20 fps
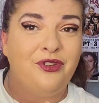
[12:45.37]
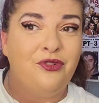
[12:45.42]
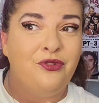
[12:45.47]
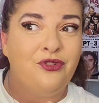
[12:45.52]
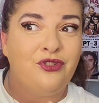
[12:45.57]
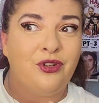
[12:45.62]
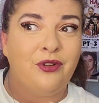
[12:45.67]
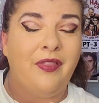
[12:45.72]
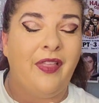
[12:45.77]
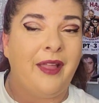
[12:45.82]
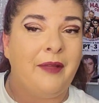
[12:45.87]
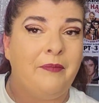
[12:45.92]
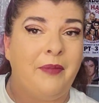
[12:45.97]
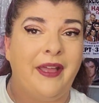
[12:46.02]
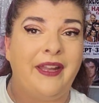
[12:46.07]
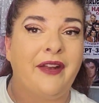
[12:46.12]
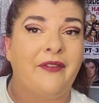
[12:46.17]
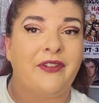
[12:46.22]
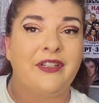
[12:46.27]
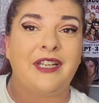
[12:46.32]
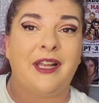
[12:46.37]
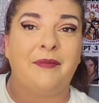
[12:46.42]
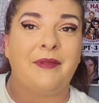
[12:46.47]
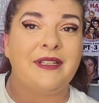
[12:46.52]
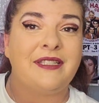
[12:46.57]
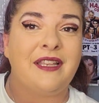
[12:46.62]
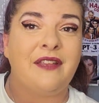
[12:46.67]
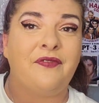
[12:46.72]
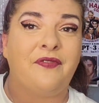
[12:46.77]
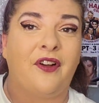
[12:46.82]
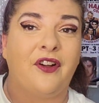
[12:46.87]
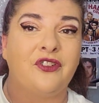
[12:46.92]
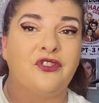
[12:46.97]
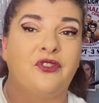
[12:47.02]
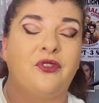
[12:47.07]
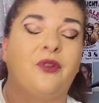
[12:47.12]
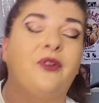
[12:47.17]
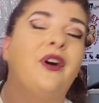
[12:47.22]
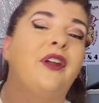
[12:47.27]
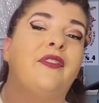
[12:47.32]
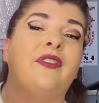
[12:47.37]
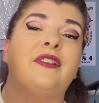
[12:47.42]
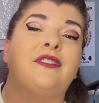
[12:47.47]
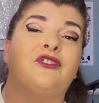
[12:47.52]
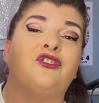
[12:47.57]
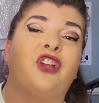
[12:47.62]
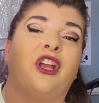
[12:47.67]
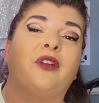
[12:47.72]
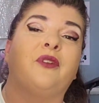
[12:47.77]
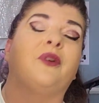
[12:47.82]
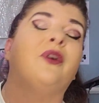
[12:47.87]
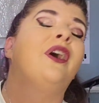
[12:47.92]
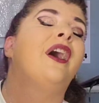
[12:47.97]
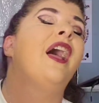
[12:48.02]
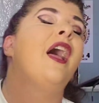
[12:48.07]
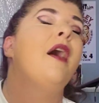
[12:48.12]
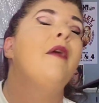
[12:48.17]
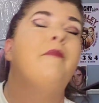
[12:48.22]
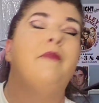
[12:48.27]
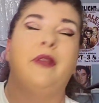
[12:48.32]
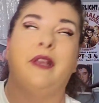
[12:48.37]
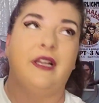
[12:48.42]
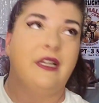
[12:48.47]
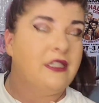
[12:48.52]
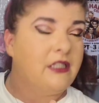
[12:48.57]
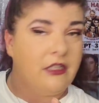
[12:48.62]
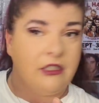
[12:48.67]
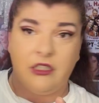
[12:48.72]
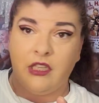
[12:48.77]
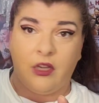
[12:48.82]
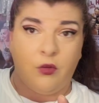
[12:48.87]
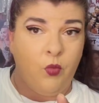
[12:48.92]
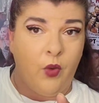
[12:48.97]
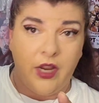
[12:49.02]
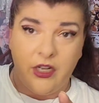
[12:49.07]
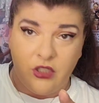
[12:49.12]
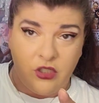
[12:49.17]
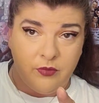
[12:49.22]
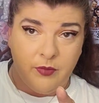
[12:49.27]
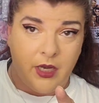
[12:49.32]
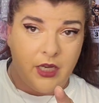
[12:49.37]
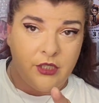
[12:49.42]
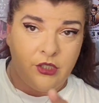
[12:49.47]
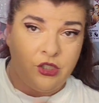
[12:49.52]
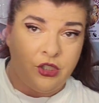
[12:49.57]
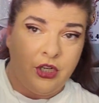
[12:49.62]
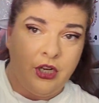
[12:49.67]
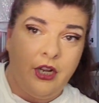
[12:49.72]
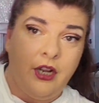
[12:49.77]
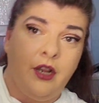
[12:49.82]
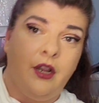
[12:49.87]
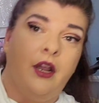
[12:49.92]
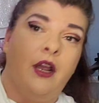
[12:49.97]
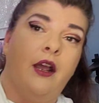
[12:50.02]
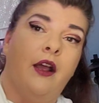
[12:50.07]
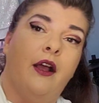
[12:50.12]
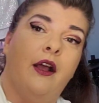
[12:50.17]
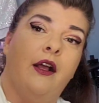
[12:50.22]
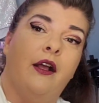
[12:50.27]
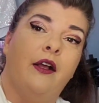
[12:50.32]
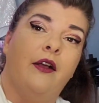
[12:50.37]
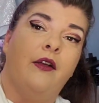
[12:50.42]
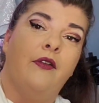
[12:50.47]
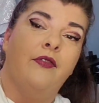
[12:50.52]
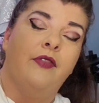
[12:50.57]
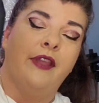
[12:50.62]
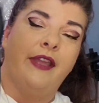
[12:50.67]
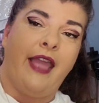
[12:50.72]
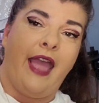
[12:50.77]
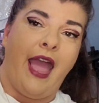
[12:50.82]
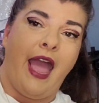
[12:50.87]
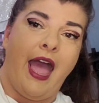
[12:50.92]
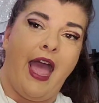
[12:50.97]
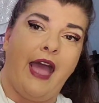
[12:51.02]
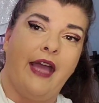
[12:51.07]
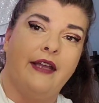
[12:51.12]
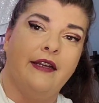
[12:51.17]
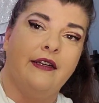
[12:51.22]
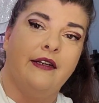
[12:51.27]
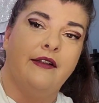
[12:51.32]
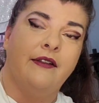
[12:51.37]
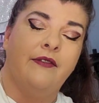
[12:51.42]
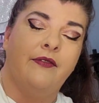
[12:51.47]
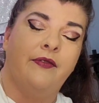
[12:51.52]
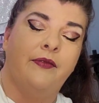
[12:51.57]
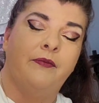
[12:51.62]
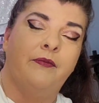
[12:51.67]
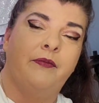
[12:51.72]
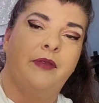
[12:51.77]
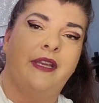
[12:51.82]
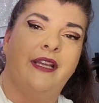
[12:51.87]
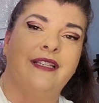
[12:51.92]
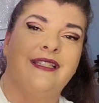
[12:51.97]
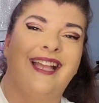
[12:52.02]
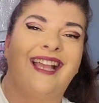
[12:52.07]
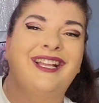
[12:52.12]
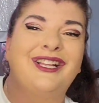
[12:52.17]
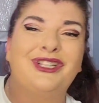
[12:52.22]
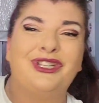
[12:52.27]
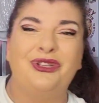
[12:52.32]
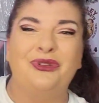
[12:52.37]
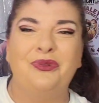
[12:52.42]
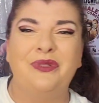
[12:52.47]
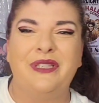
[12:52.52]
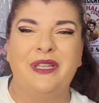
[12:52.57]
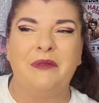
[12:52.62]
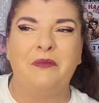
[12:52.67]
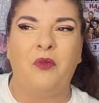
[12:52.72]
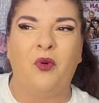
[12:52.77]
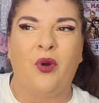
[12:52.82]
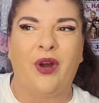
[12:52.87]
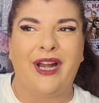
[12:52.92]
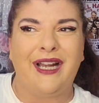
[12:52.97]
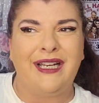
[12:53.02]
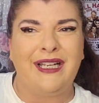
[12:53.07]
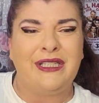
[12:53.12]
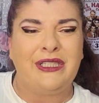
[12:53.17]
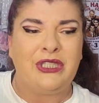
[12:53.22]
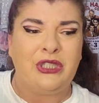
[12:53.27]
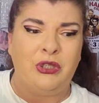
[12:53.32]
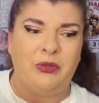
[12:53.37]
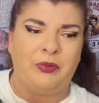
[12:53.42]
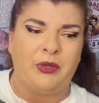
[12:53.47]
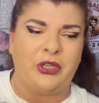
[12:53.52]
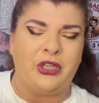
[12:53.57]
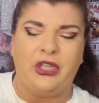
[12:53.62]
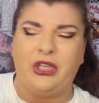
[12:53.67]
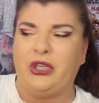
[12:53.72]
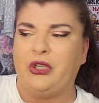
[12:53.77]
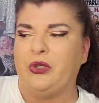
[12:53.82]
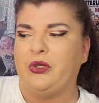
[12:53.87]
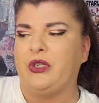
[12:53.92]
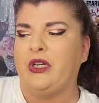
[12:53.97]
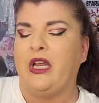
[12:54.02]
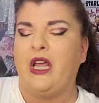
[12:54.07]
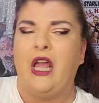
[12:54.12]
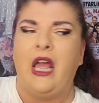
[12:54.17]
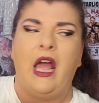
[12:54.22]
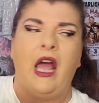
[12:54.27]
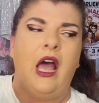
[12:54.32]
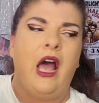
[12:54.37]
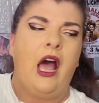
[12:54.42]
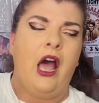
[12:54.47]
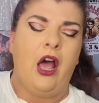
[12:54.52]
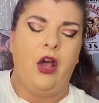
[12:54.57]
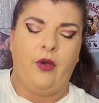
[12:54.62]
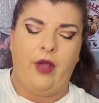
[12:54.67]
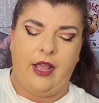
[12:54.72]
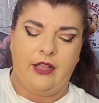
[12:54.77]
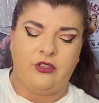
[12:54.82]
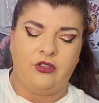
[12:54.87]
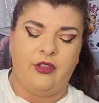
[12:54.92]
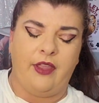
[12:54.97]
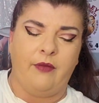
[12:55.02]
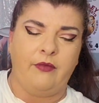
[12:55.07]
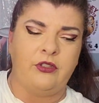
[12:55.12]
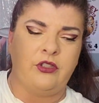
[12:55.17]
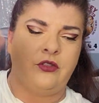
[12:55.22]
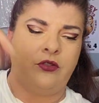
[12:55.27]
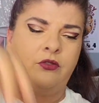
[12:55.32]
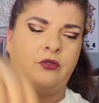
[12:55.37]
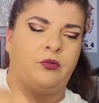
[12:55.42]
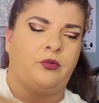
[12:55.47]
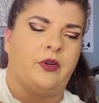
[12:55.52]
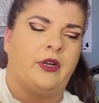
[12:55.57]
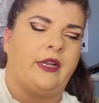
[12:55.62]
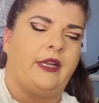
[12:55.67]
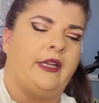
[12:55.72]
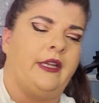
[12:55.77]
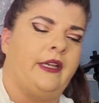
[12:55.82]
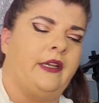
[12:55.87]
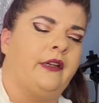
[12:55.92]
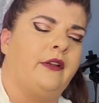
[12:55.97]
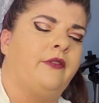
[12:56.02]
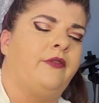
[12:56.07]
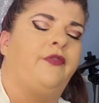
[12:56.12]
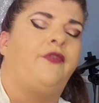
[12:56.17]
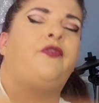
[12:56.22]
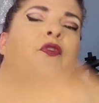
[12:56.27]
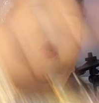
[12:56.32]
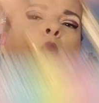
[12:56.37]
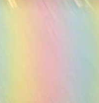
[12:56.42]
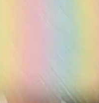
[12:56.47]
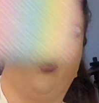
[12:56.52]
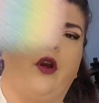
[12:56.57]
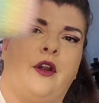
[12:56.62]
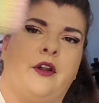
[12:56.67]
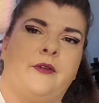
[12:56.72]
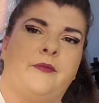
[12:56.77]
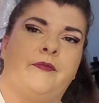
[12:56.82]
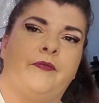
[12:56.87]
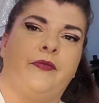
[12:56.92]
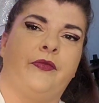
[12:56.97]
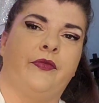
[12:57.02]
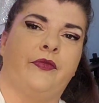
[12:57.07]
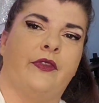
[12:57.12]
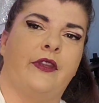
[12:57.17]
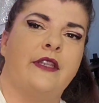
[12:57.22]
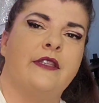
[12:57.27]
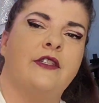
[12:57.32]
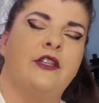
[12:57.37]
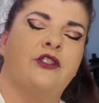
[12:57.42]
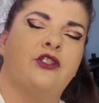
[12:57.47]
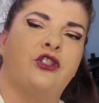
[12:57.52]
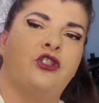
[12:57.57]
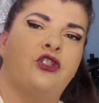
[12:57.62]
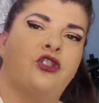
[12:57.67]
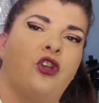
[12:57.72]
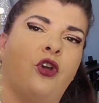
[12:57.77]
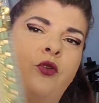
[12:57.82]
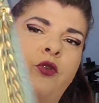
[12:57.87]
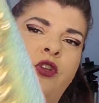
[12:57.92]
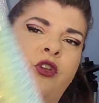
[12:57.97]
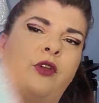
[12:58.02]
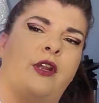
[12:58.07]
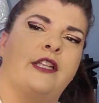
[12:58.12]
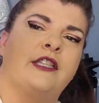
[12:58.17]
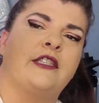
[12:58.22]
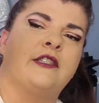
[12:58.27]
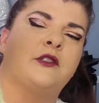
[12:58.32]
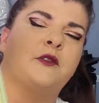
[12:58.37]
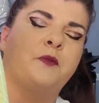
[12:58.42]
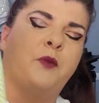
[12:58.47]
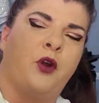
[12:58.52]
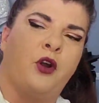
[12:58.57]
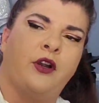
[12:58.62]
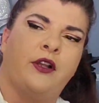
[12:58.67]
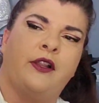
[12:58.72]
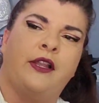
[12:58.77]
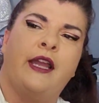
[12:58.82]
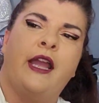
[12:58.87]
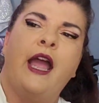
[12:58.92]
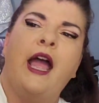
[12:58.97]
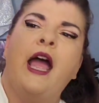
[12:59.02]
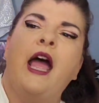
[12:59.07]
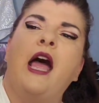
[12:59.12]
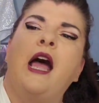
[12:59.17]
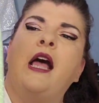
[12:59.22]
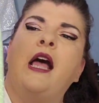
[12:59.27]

you should like bet every time I say functional on this channel because it's like way too much. The cat, because I can use it more and it's super cute. Okay, so that was 3. 4. This is so cute. It's sparkly.